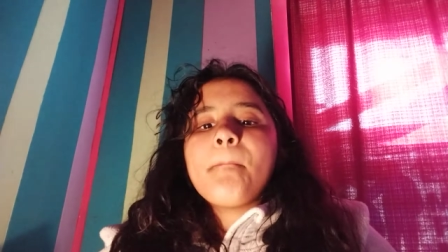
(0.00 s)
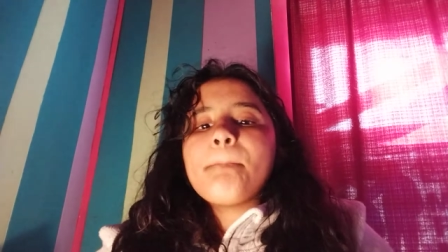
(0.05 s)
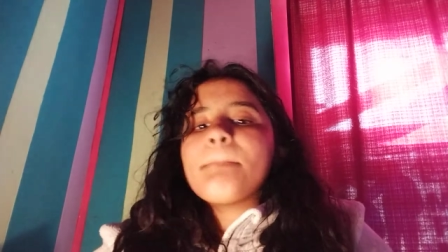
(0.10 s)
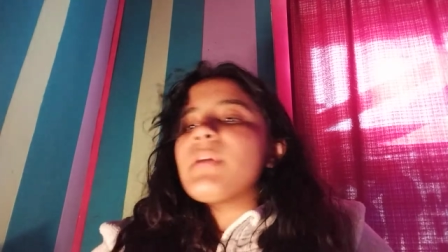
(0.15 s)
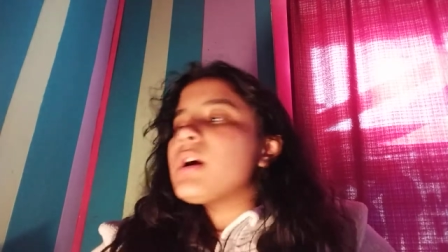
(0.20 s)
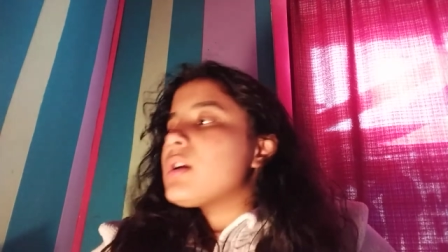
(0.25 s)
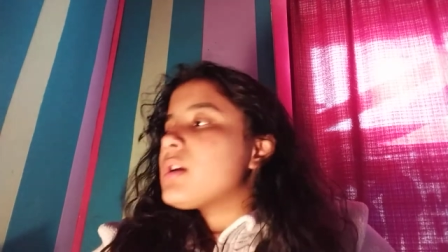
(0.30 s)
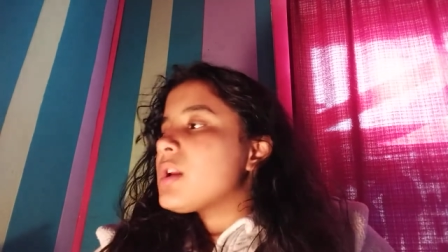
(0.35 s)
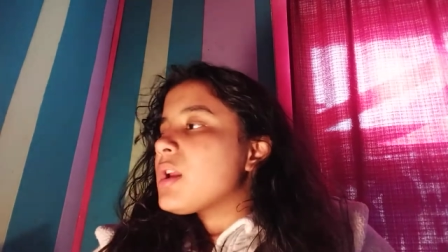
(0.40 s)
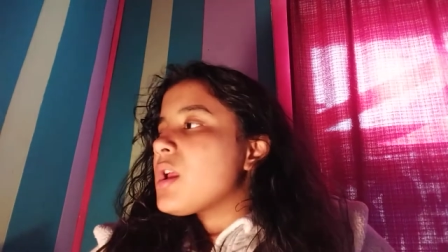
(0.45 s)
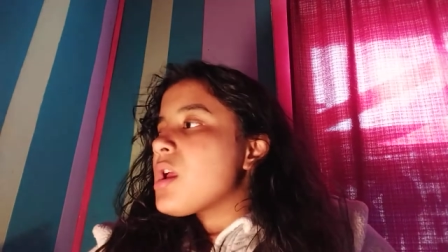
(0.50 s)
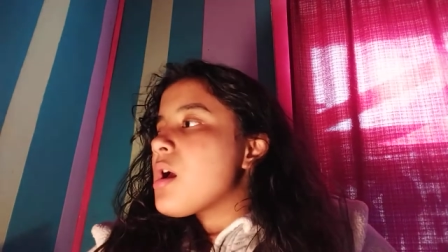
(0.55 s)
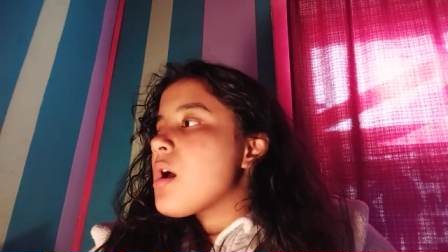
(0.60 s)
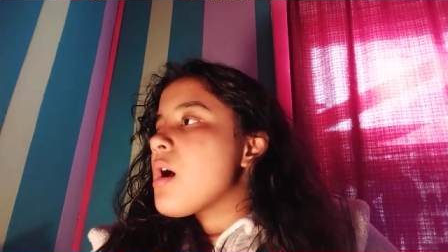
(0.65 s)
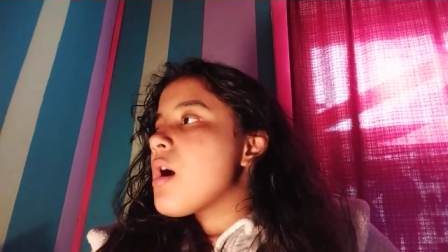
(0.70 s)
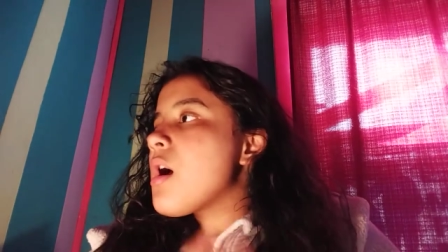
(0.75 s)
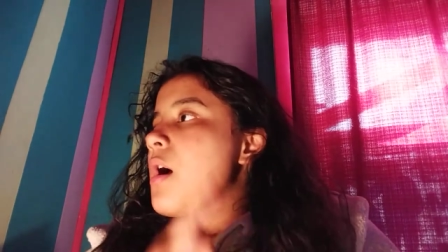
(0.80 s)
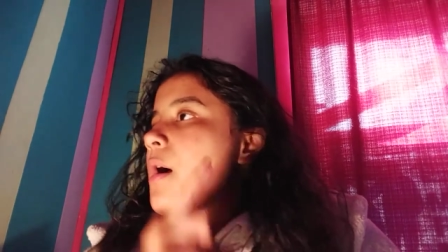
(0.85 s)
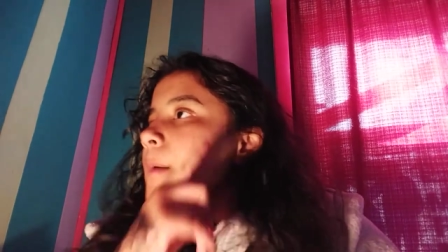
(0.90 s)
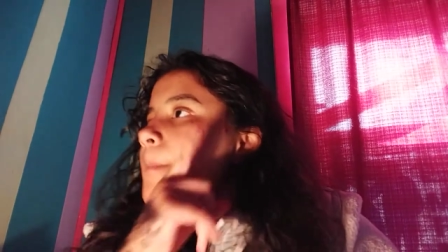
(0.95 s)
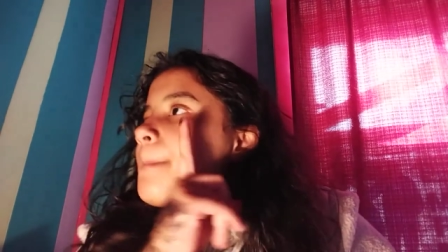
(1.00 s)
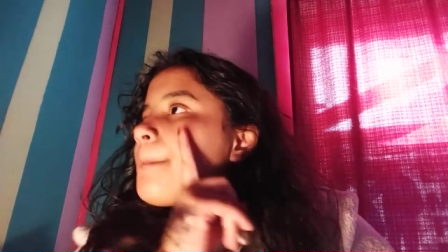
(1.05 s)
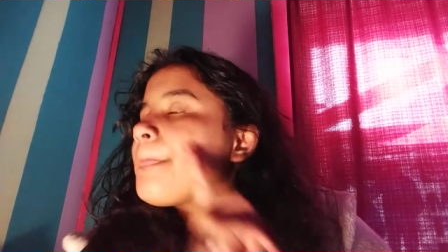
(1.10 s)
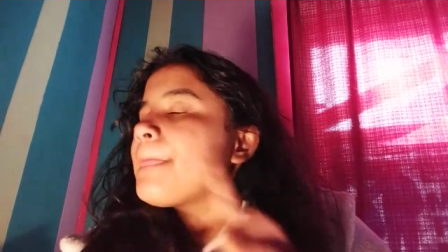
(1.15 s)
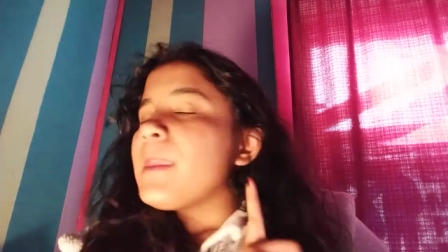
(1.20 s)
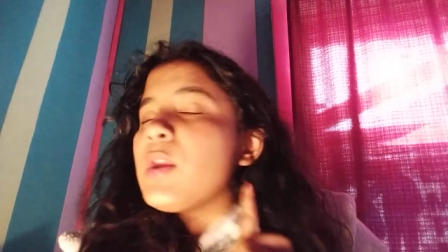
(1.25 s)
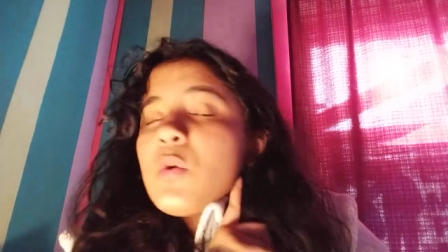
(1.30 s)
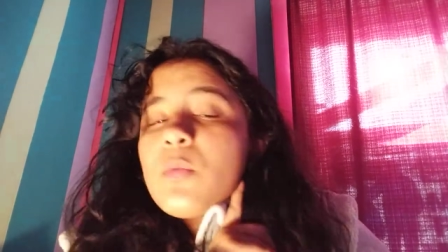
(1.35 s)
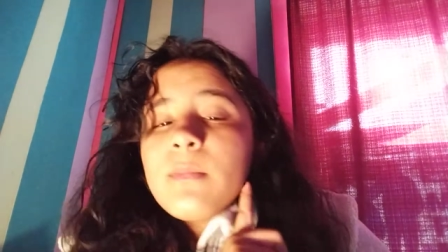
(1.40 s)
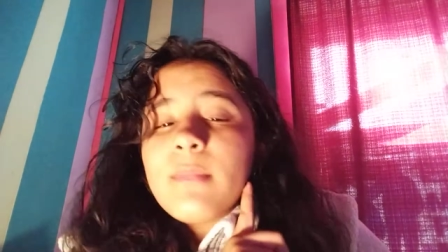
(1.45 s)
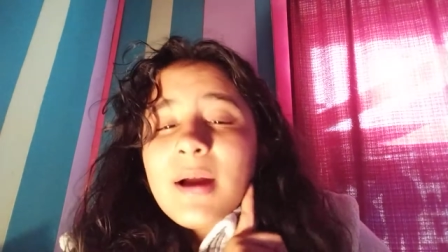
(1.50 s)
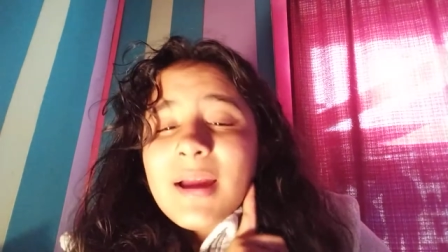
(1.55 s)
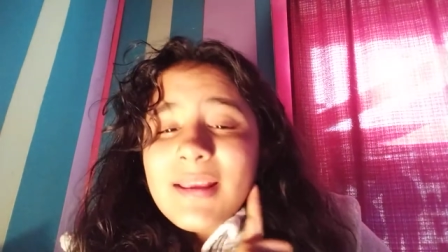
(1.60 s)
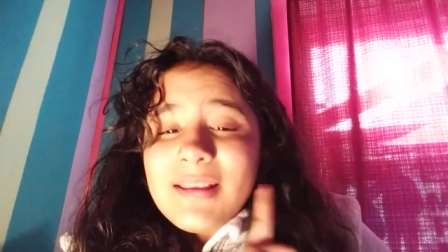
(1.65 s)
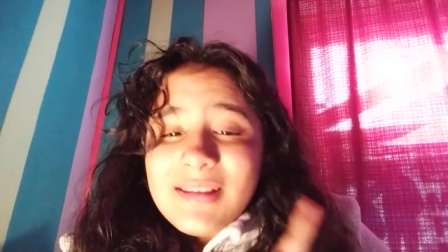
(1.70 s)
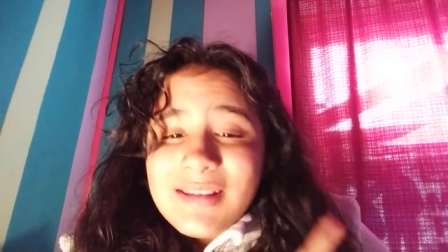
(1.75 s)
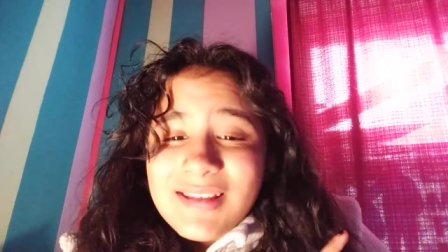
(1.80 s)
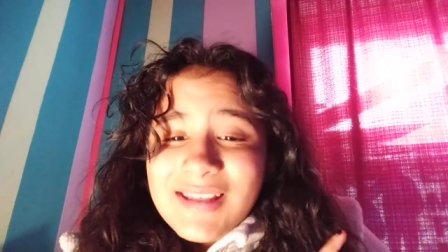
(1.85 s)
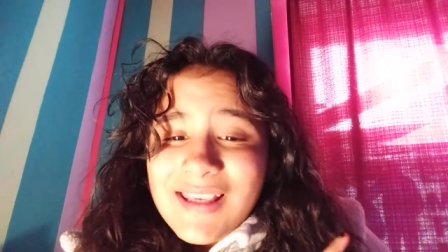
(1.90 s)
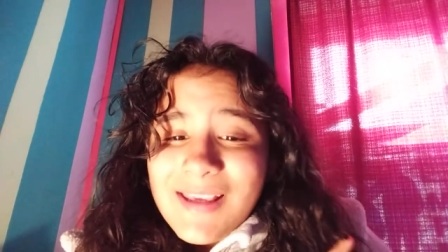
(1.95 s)
But um, you
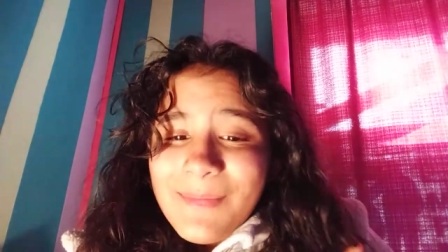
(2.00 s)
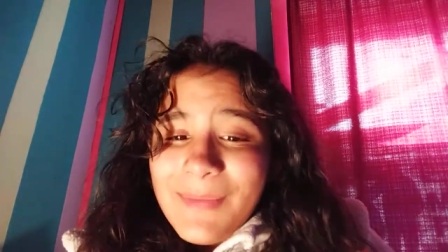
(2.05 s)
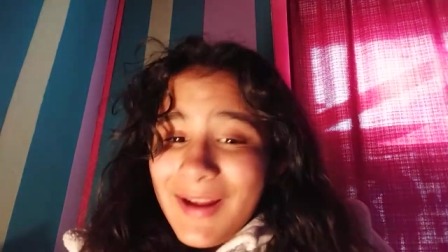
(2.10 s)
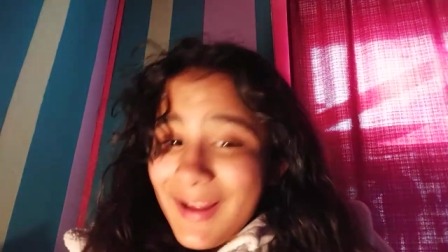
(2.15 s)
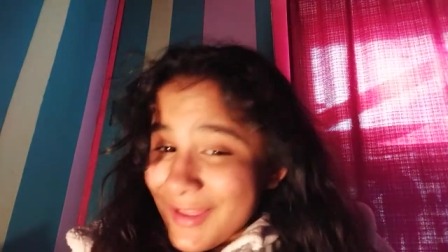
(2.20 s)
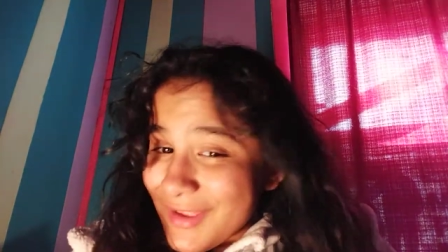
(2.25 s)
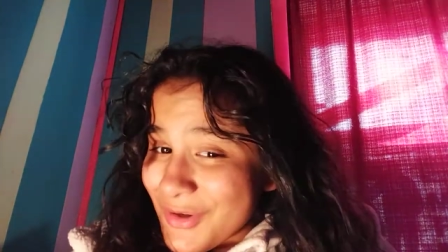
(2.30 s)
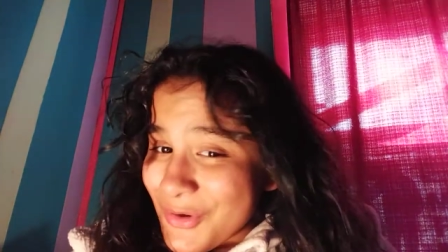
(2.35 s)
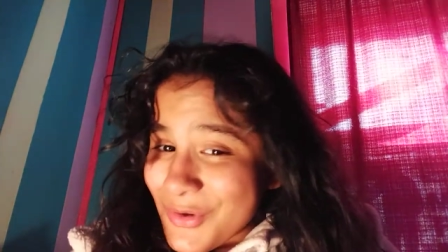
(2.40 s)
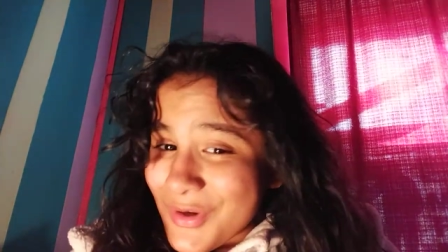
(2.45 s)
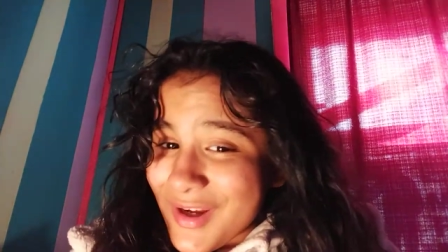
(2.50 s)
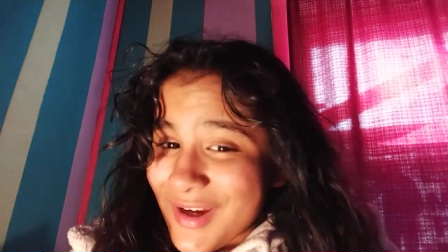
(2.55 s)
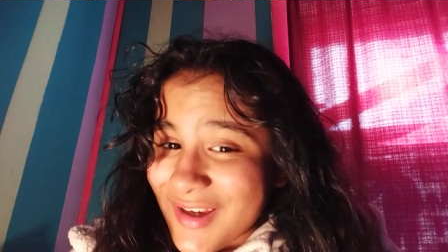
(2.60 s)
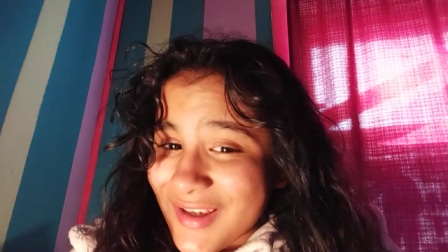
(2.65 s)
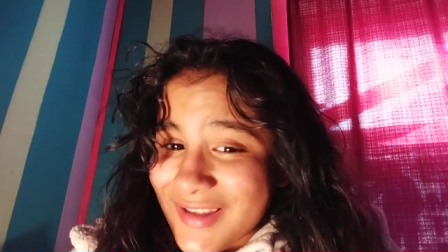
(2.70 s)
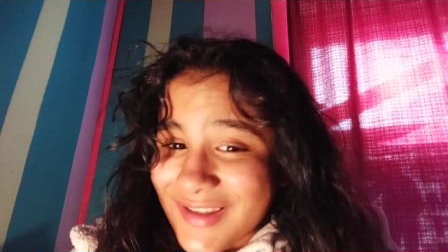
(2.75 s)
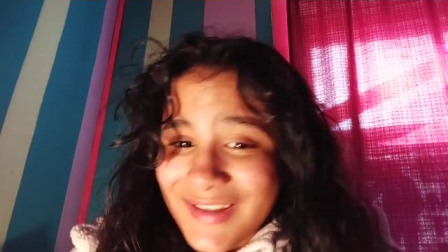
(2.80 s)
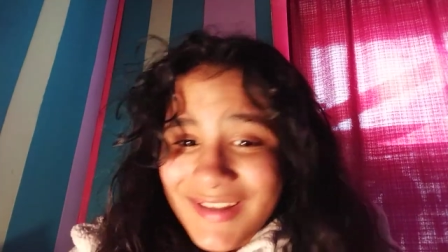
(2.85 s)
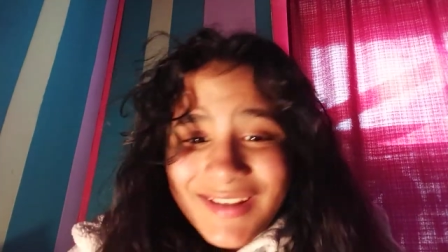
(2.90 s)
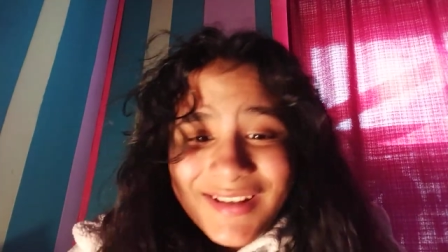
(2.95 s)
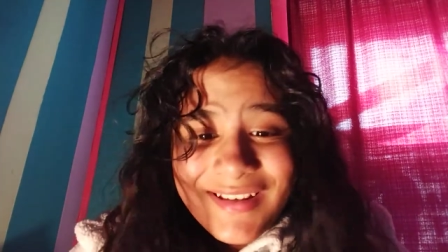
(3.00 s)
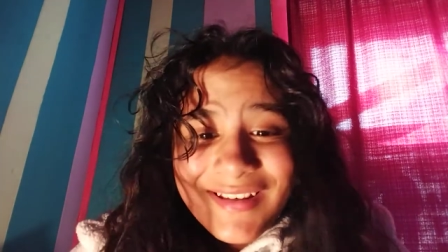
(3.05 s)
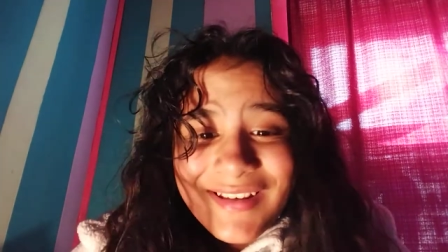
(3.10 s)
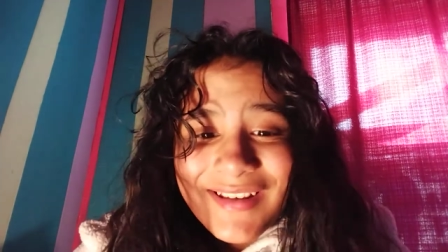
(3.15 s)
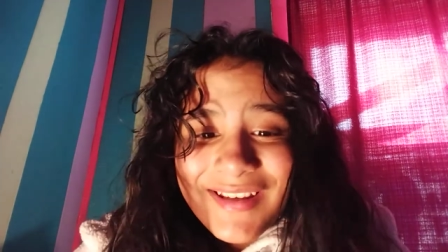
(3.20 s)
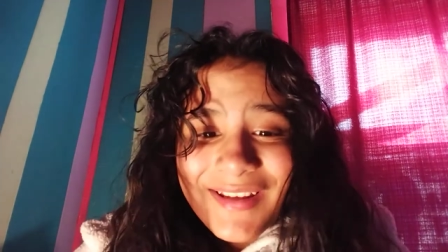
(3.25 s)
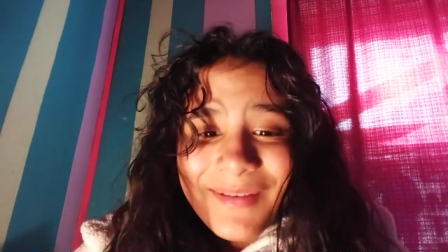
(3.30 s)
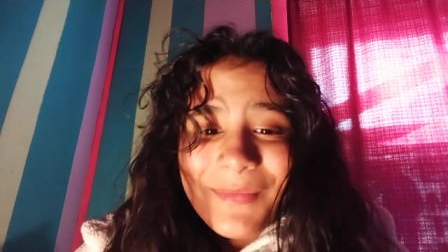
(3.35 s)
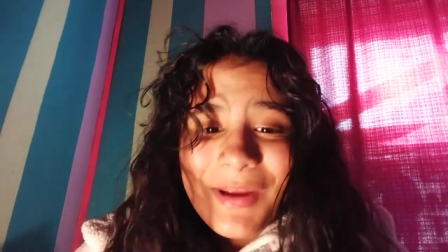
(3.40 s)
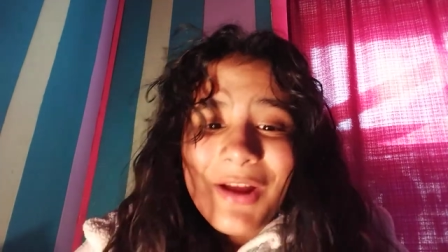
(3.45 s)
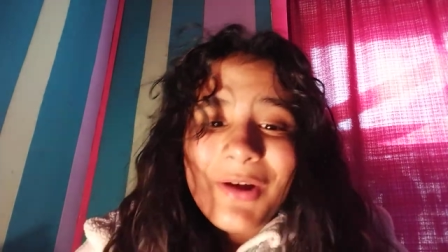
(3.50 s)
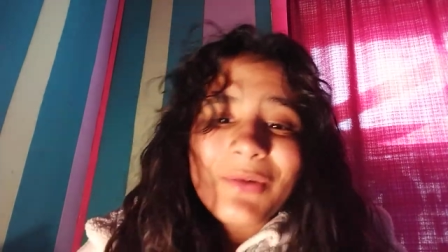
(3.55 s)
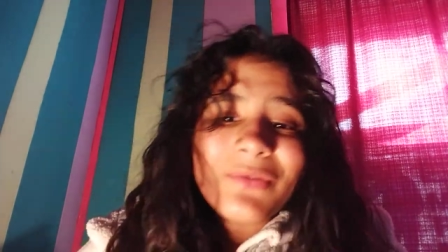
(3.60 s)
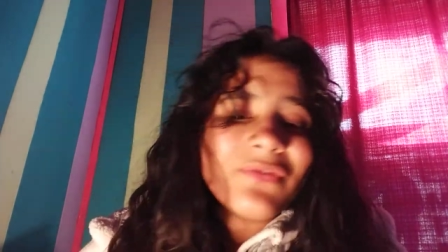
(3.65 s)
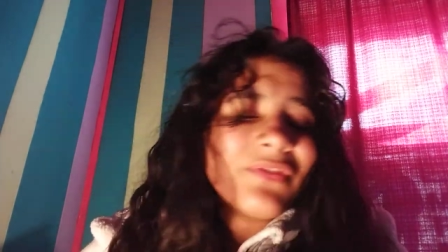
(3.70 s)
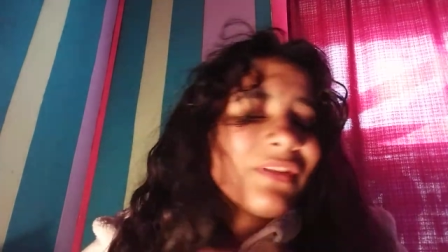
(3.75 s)
might see my little cousin my old